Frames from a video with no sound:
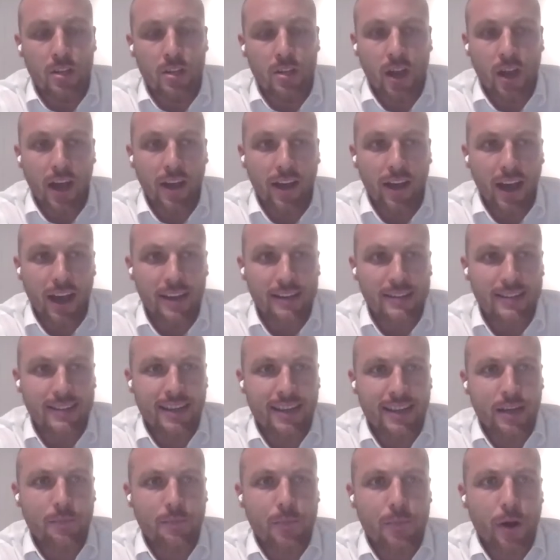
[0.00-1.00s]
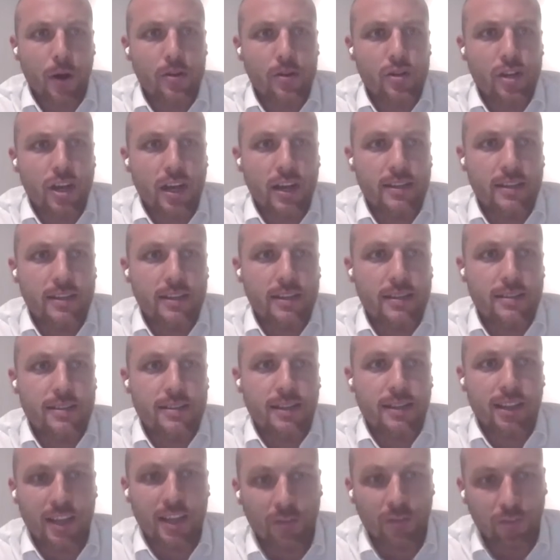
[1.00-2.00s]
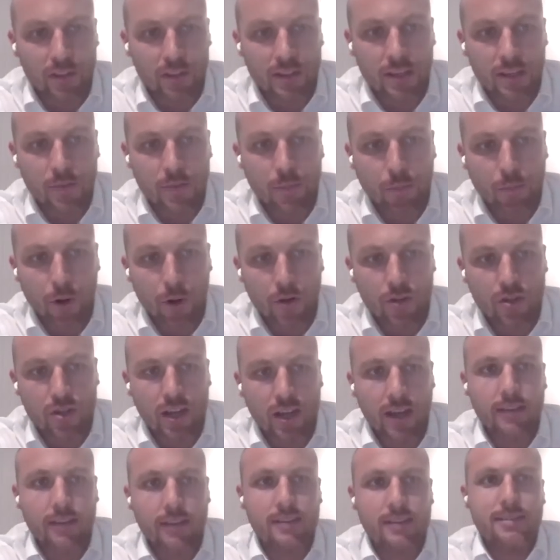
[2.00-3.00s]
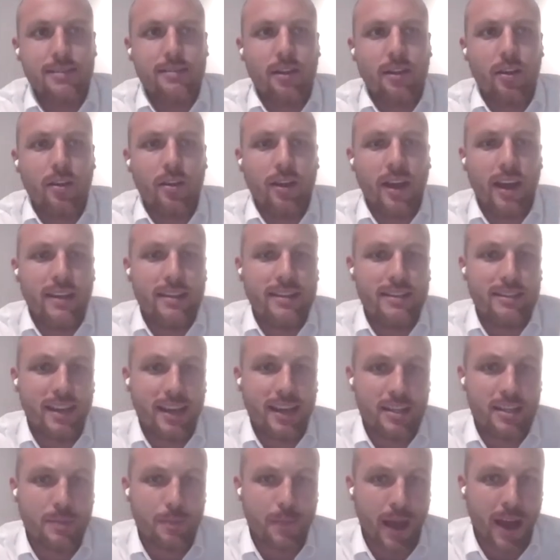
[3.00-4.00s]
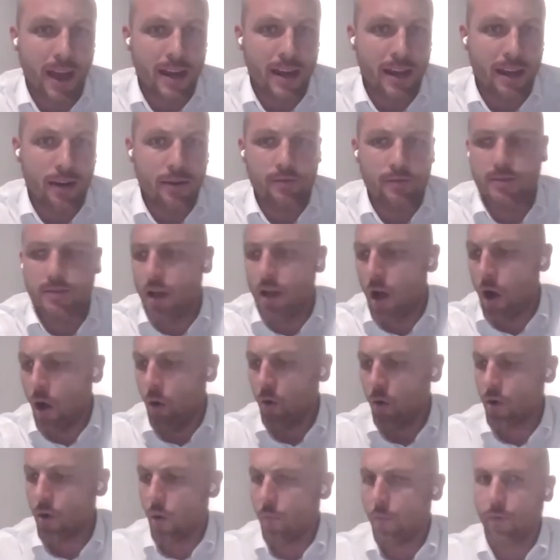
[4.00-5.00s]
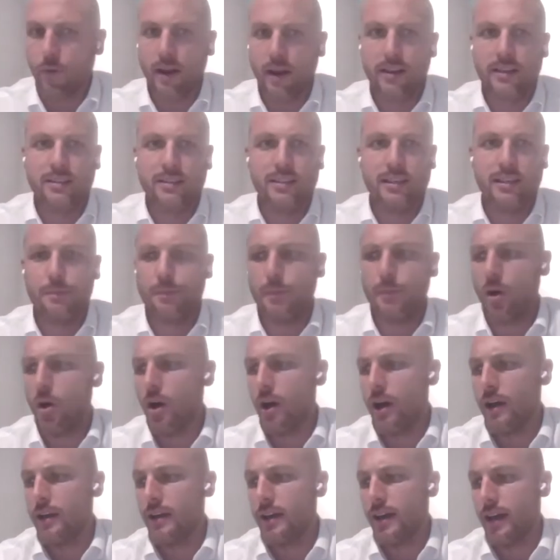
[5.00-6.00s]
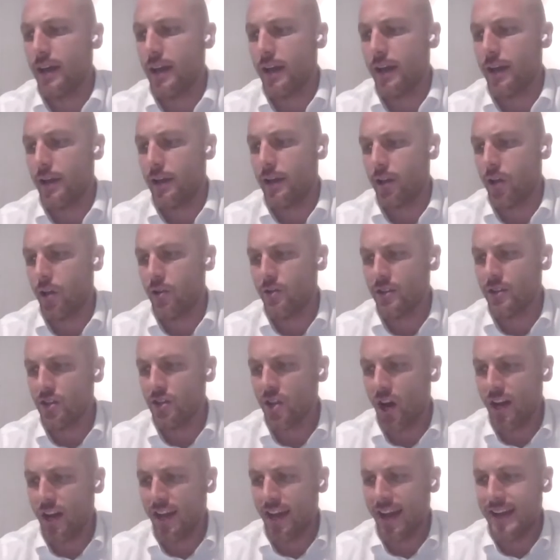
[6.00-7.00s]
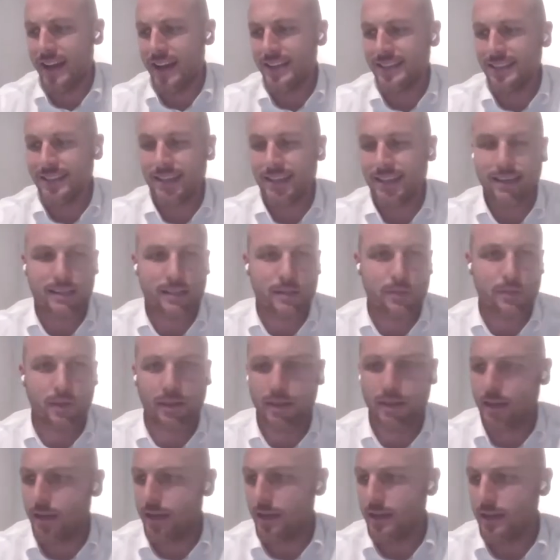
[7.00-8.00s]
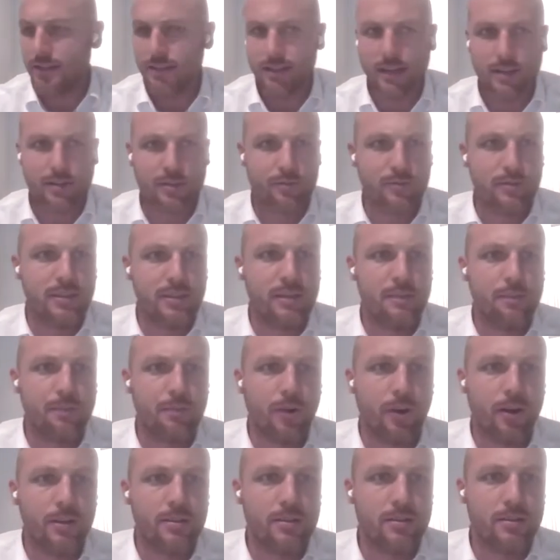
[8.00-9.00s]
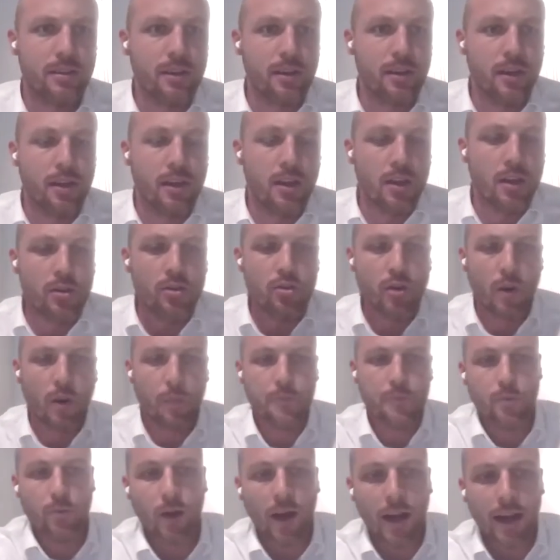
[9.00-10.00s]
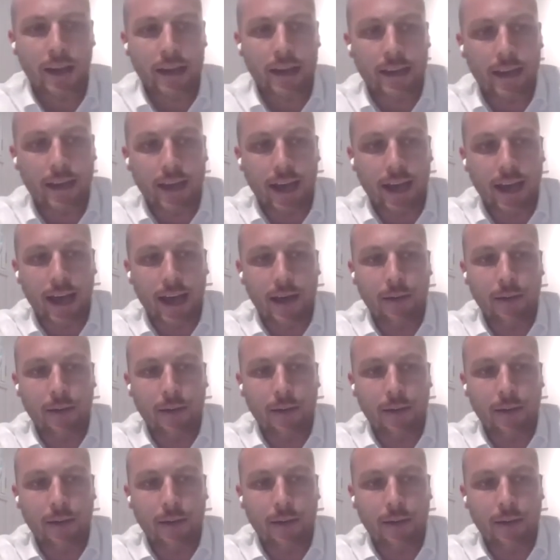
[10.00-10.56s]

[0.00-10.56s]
So our second project is the Cleveland Tin Project. This is located in Tasmania. It was an old operating tin mine, closed in 1986 when the international tin price dropped away.